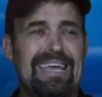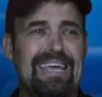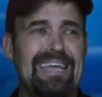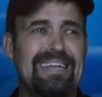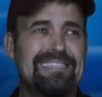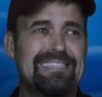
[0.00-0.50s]

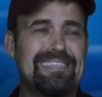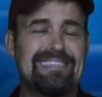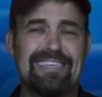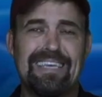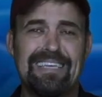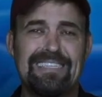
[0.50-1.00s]
And it's these
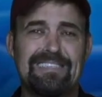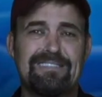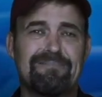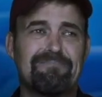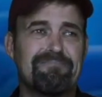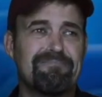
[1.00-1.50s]

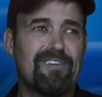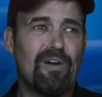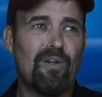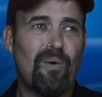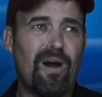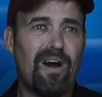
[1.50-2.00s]
kids go
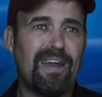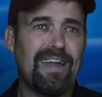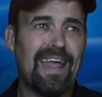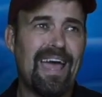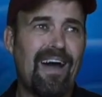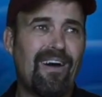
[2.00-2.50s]
to a haunted
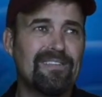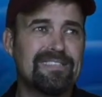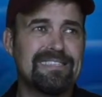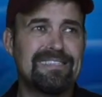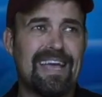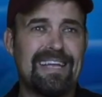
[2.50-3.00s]
house
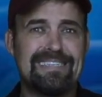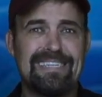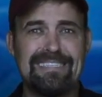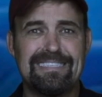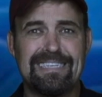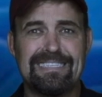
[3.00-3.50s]
in
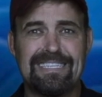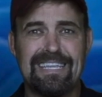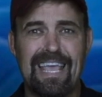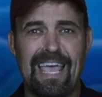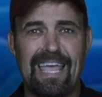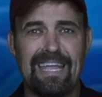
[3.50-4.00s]

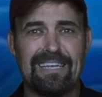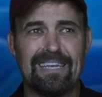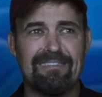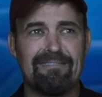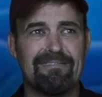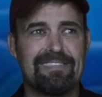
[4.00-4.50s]
1968
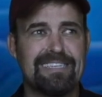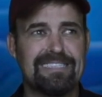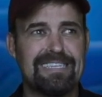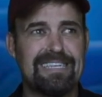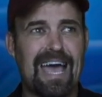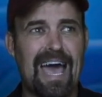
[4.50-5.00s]
and
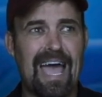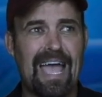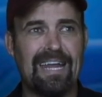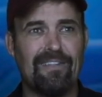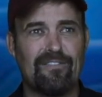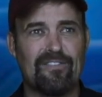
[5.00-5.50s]

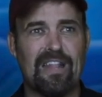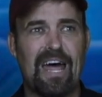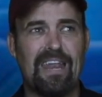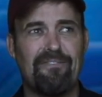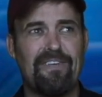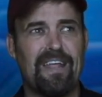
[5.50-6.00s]
69, and there's a
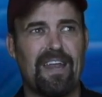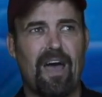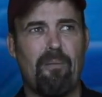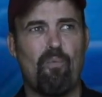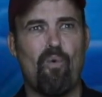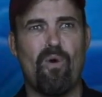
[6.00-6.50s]
lot of
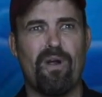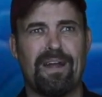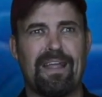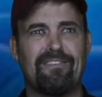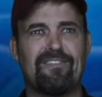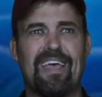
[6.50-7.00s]
Vietnam War, and
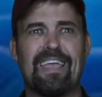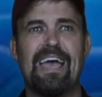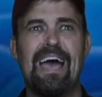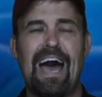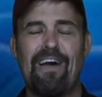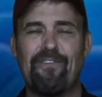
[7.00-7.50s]
it's like,
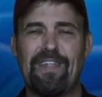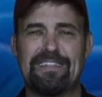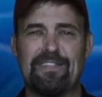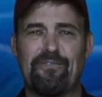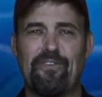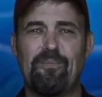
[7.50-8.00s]
I felt like
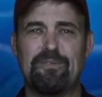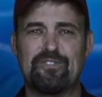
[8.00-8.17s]
the film was